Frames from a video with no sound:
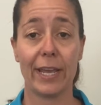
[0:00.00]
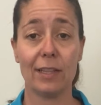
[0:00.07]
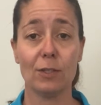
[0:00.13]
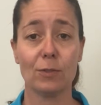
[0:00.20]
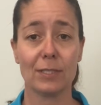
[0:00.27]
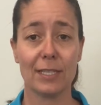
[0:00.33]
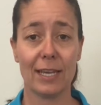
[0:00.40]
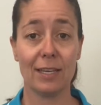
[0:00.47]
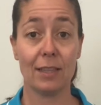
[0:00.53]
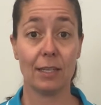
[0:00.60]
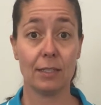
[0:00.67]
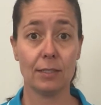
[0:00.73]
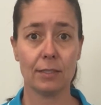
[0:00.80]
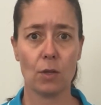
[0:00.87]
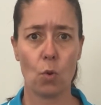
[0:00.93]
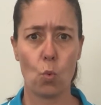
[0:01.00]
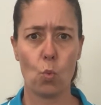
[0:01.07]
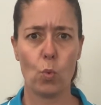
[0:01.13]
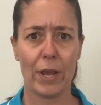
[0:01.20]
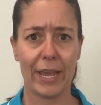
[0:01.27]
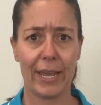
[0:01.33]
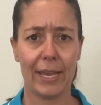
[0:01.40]
looks like this,
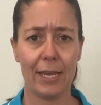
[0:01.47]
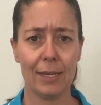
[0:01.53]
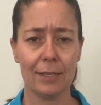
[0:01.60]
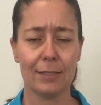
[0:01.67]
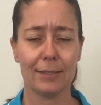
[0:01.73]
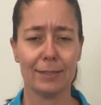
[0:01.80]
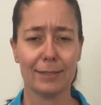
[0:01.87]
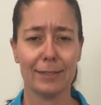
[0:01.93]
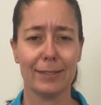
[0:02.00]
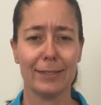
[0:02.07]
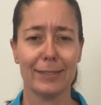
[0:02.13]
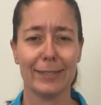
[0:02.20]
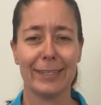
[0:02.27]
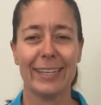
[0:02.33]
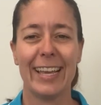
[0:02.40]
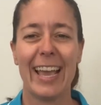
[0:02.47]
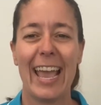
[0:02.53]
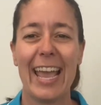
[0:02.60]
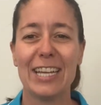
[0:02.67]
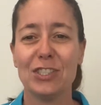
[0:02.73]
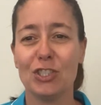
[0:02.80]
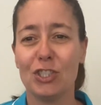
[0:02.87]
where.
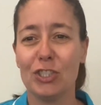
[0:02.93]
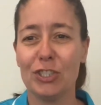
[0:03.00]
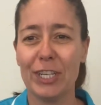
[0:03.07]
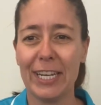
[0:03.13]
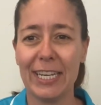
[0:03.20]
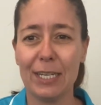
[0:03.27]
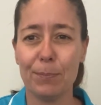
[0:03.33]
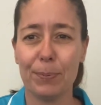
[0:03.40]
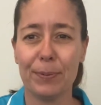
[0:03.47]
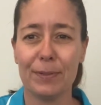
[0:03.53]
And sheep,